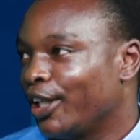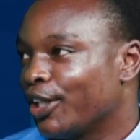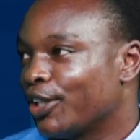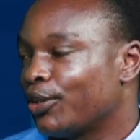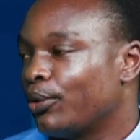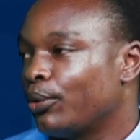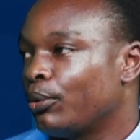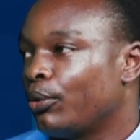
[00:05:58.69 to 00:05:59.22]

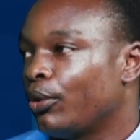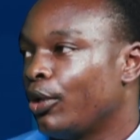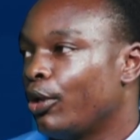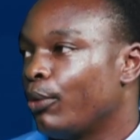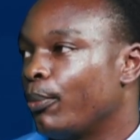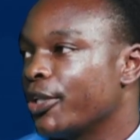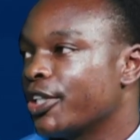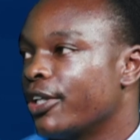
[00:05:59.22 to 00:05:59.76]
So
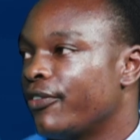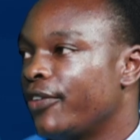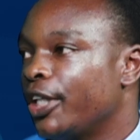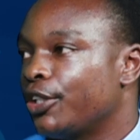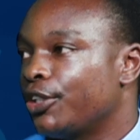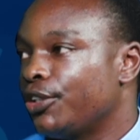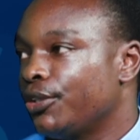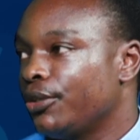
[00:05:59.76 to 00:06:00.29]
most of the
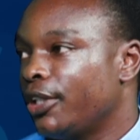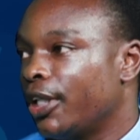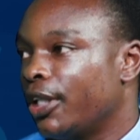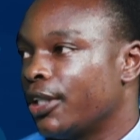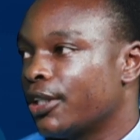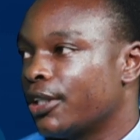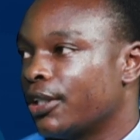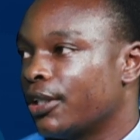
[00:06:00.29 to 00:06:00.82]

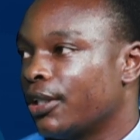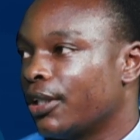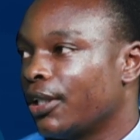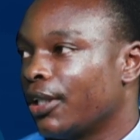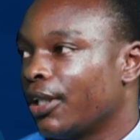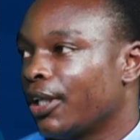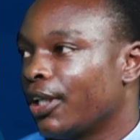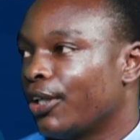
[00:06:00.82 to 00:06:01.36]
students
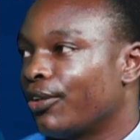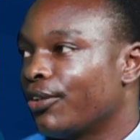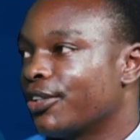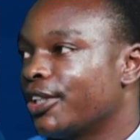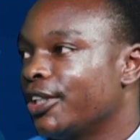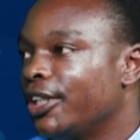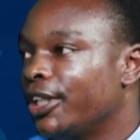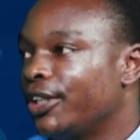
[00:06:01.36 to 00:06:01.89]

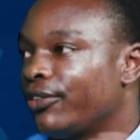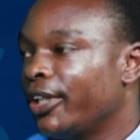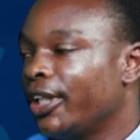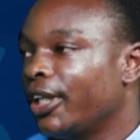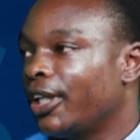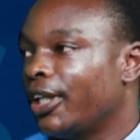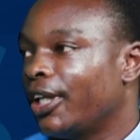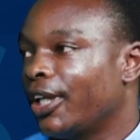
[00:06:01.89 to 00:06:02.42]
consider
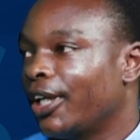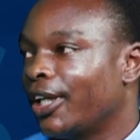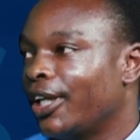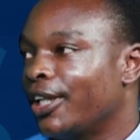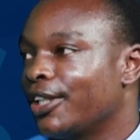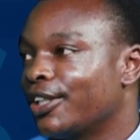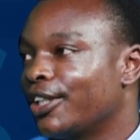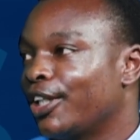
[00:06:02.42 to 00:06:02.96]
drinking
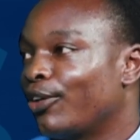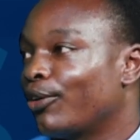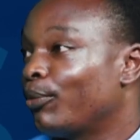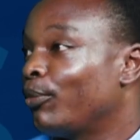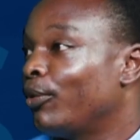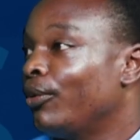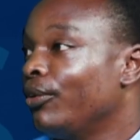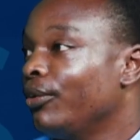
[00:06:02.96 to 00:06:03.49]
as
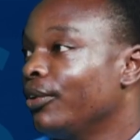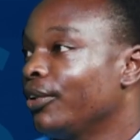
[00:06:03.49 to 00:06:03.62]
normal.